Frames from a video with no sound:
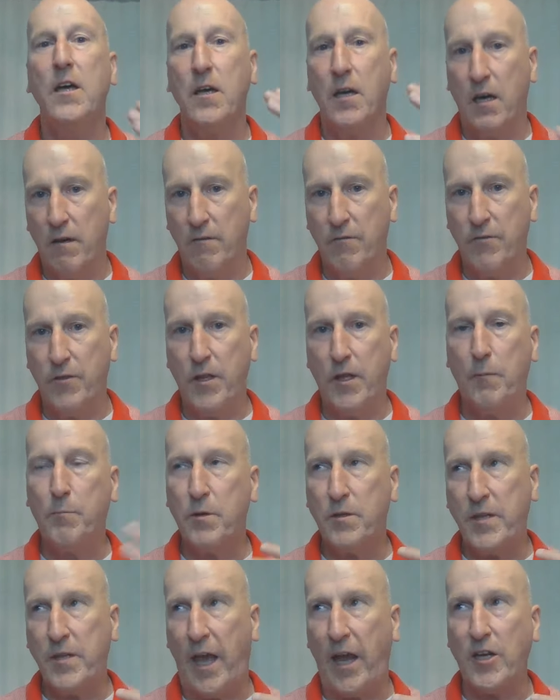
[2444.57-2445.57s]
of the
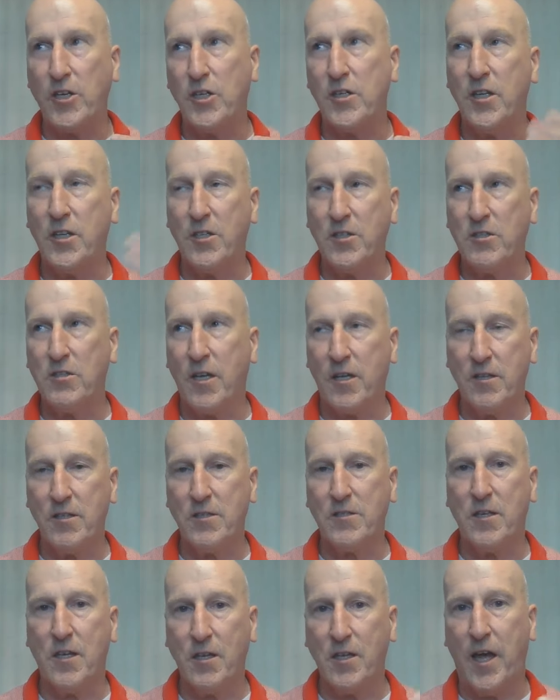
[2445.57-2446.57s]
protection and
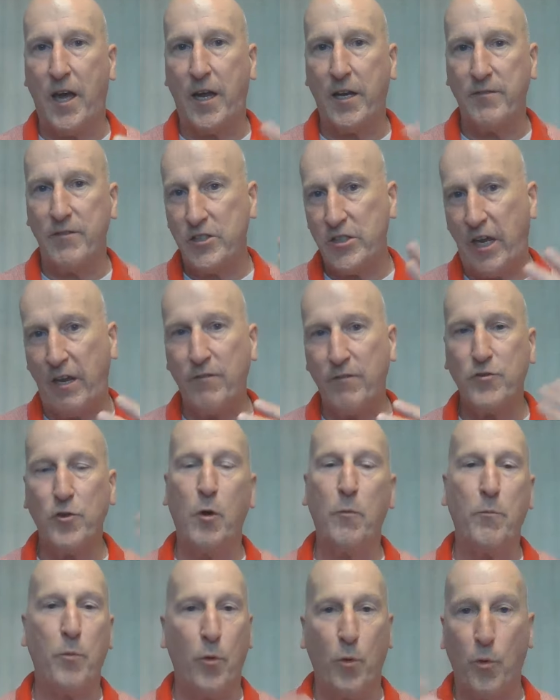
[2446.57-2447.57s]
slickness and glide of a shave
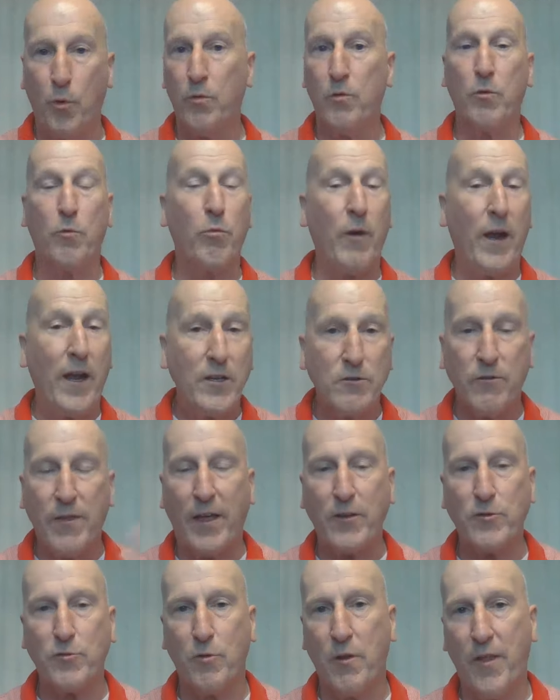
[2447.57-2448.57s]
soap or razor,
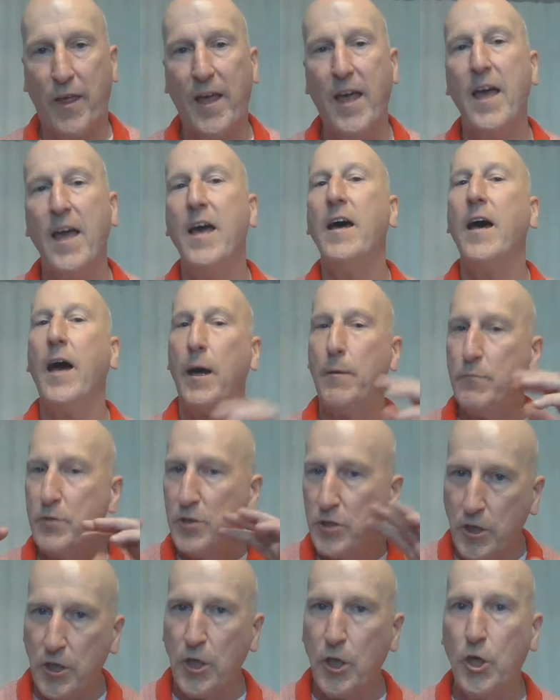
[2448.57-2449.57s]
that sort of thing, I'm
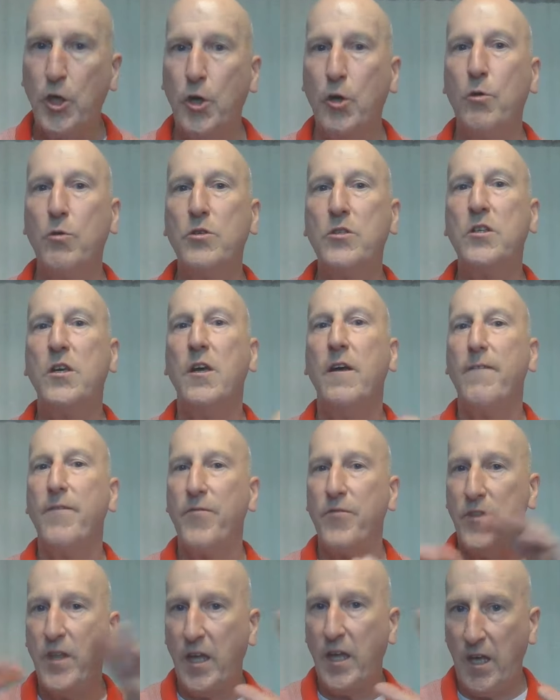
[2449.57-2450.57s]
just going to use
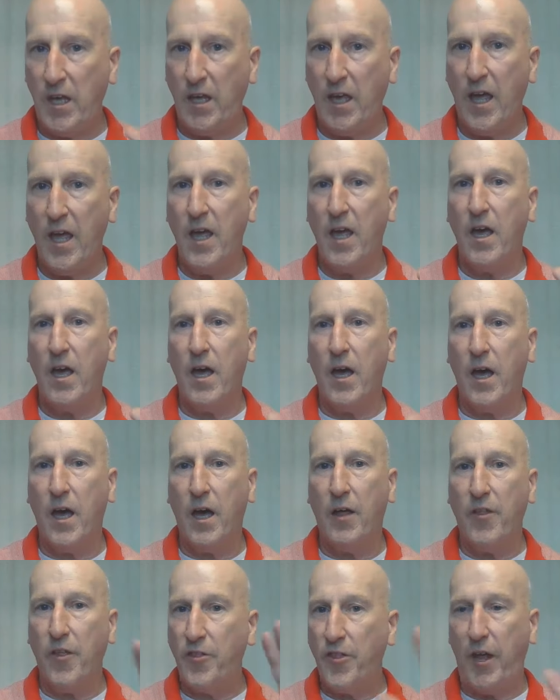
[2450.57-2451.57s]
the
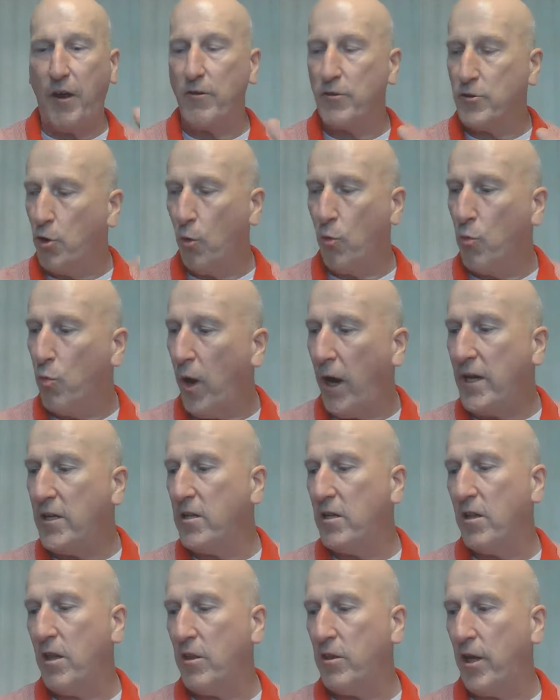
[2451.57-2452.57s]
Thayer's, go right
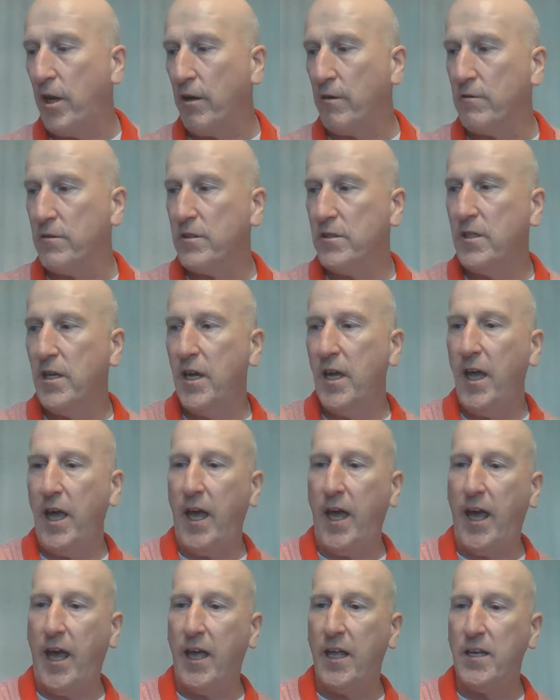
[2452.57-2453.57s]
to the Thayer's.
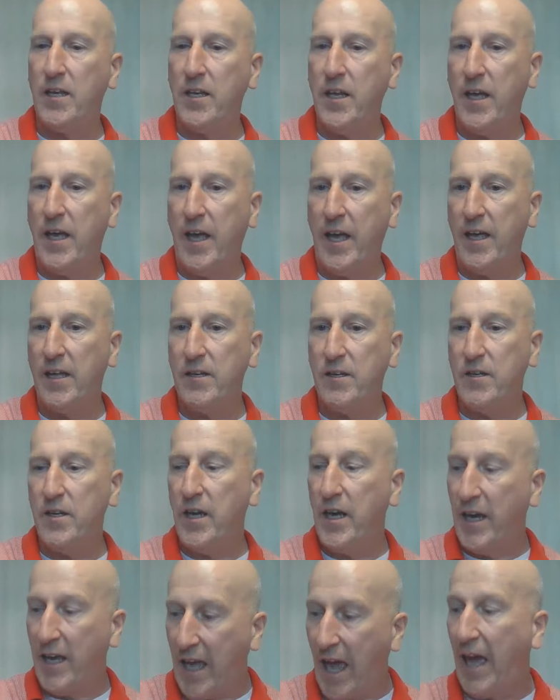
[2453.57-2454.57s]
And
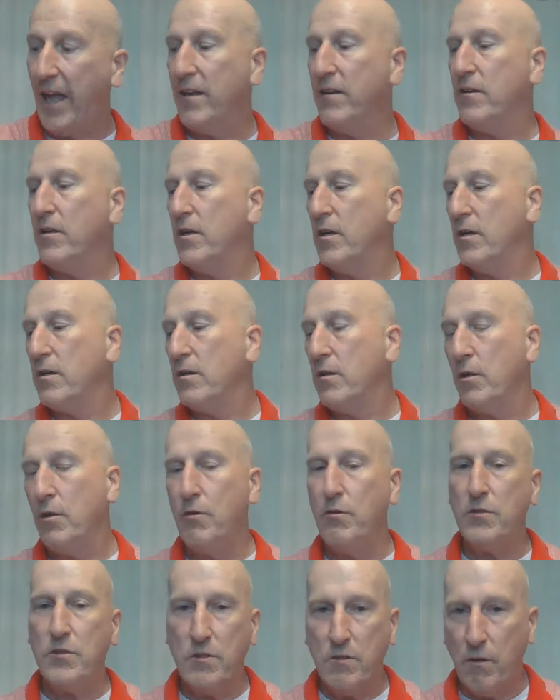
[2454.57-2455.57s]
again,
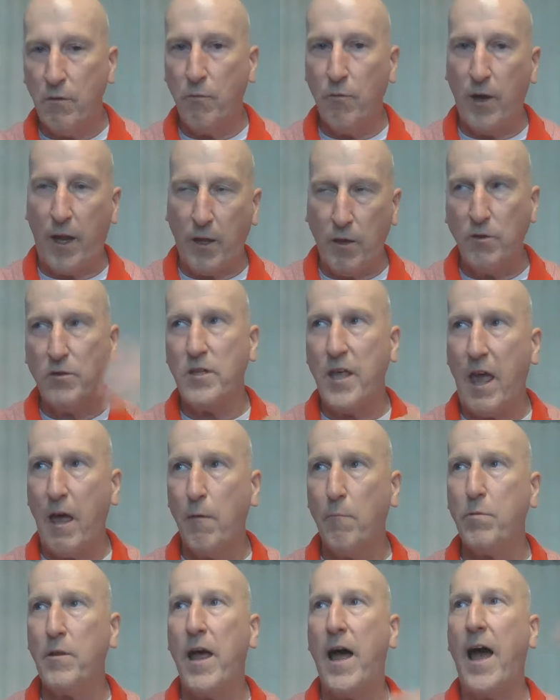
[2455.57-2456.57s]
use when I use the
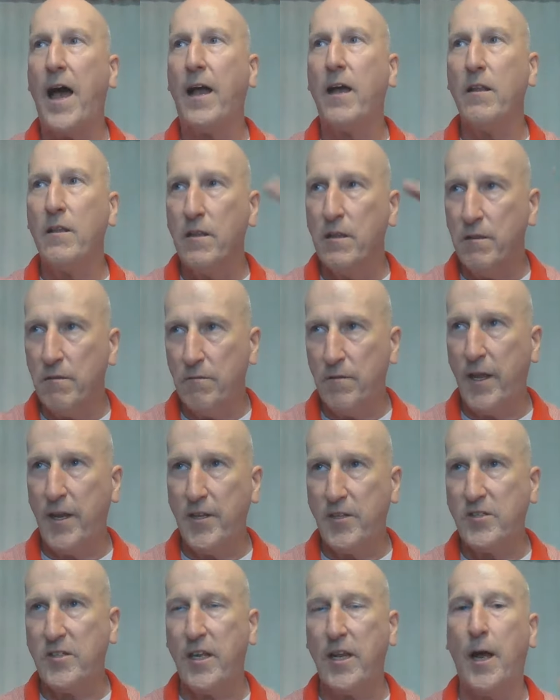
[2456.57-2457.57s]
Allen block, let
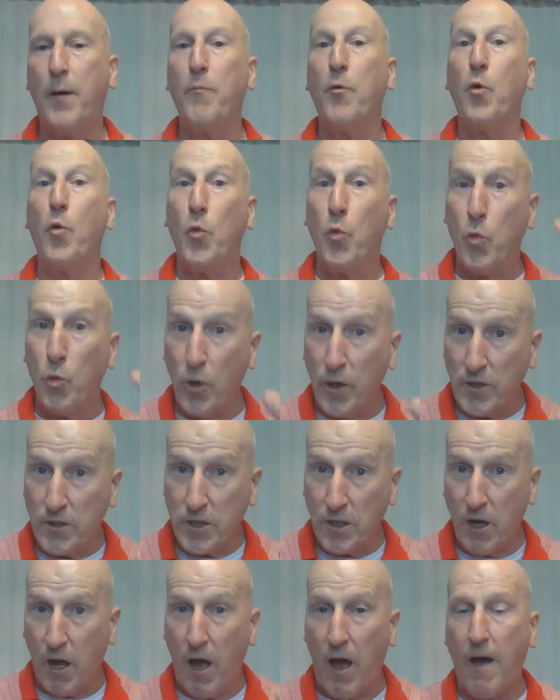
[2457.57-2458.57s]
it set up, rinse
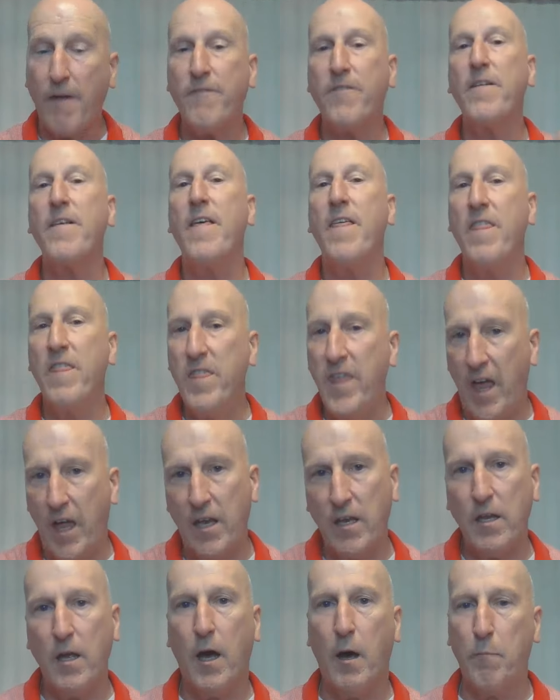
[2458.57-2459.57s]
it off,
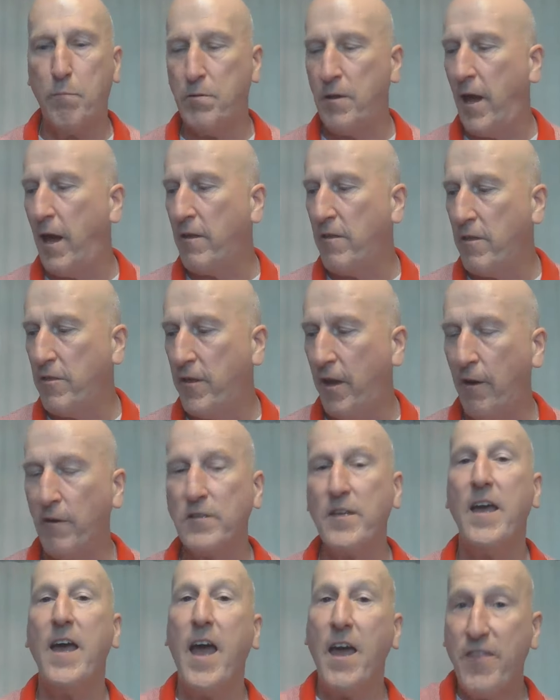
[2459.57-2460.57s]
then apply the Thayer's.
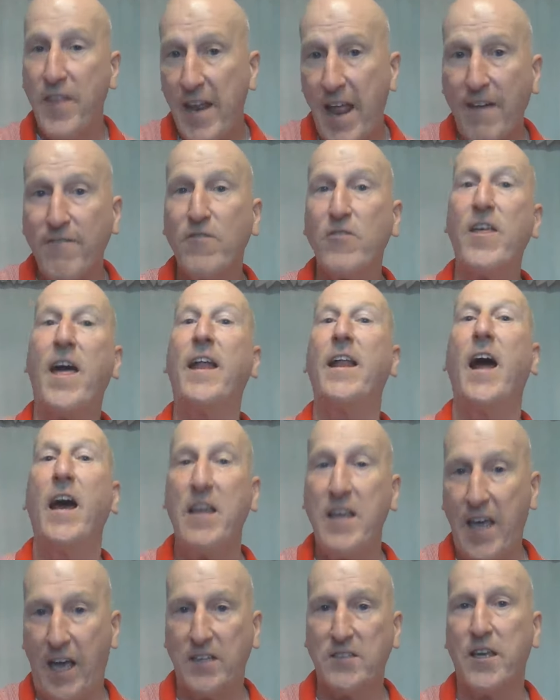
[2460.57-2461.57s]
And then after that,
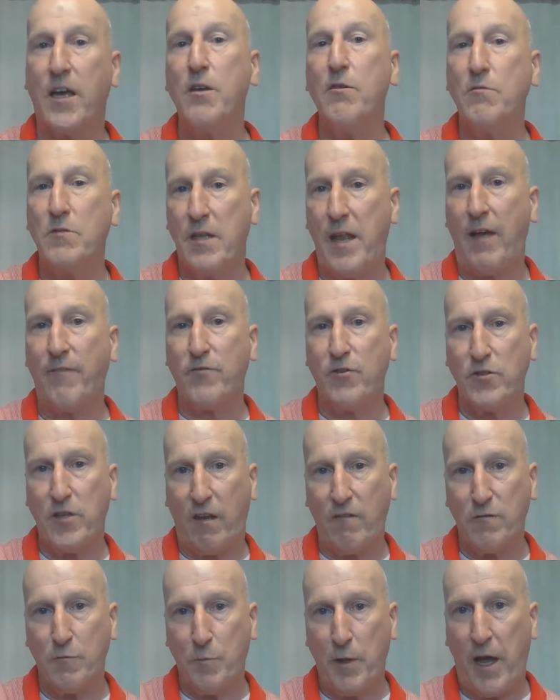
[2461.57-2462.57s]
yes, I use an
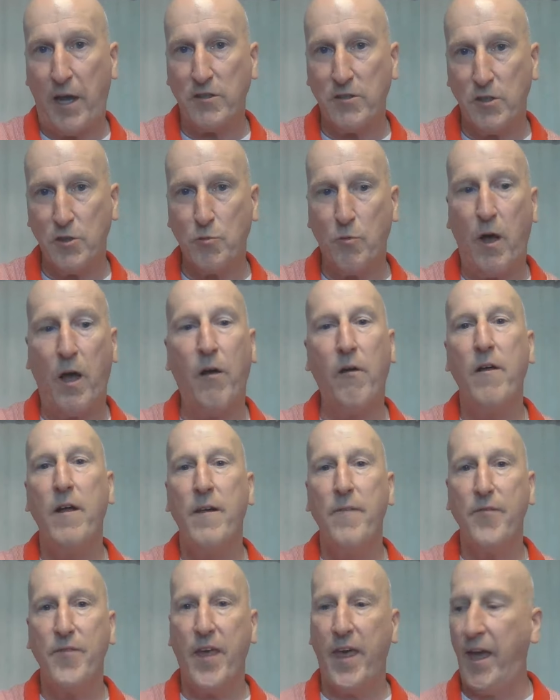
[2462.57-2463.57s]
aftershave splash as well
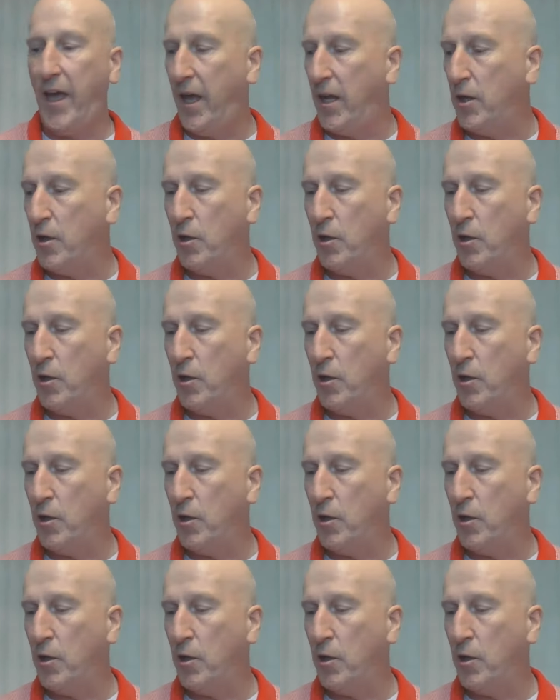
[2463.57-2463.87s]
and a